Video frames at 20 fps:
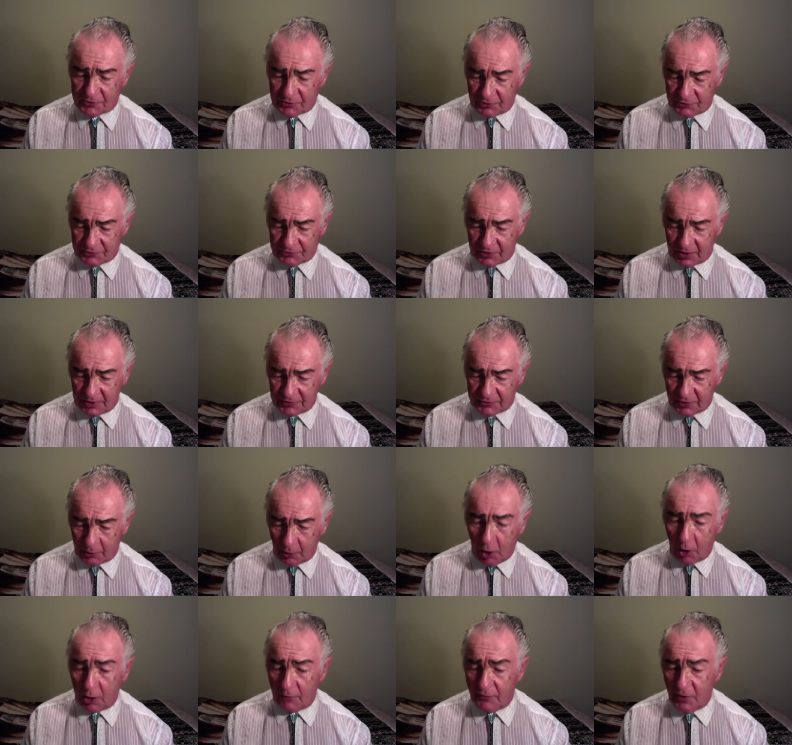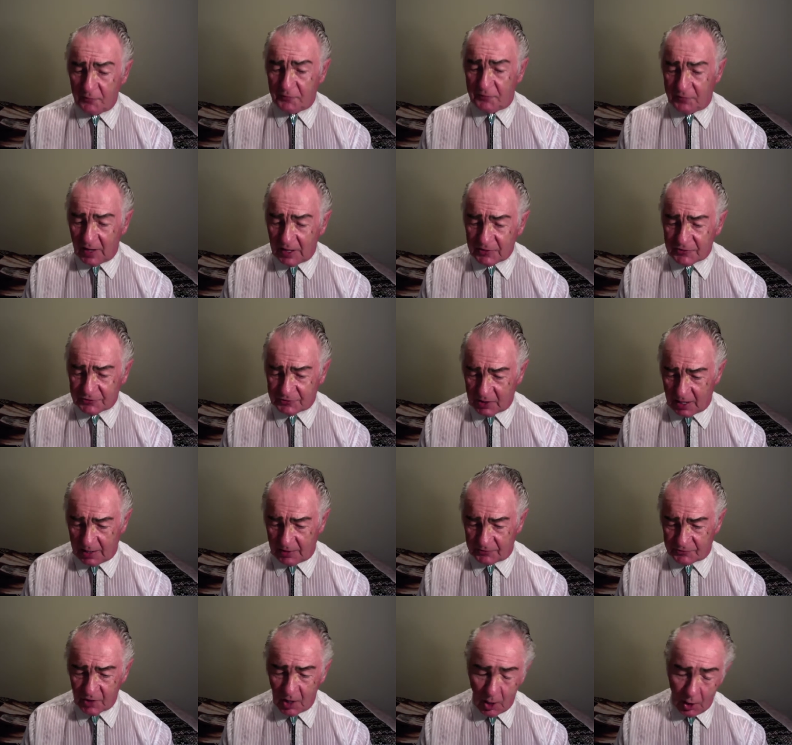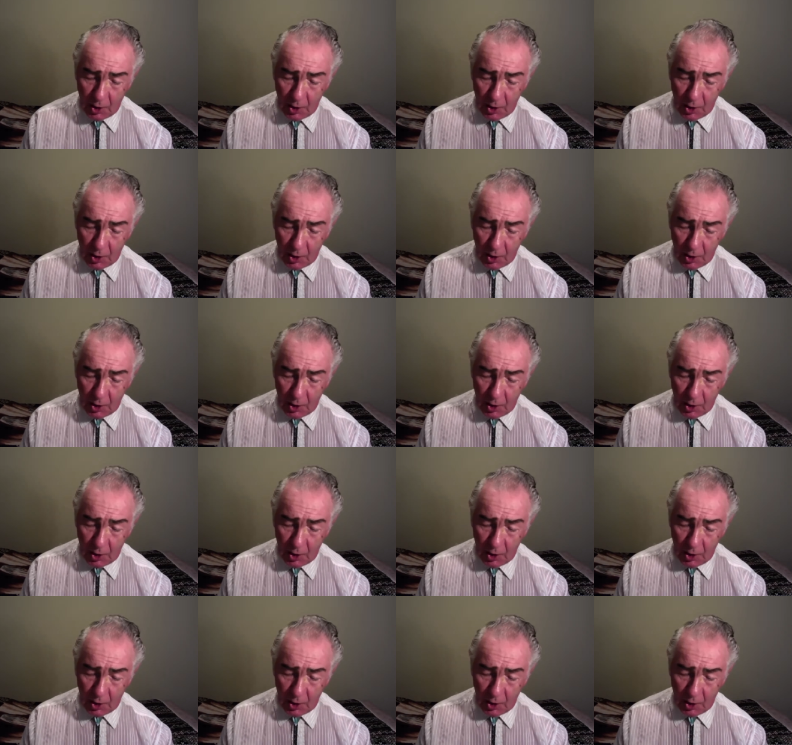to cease, and all of her feast days,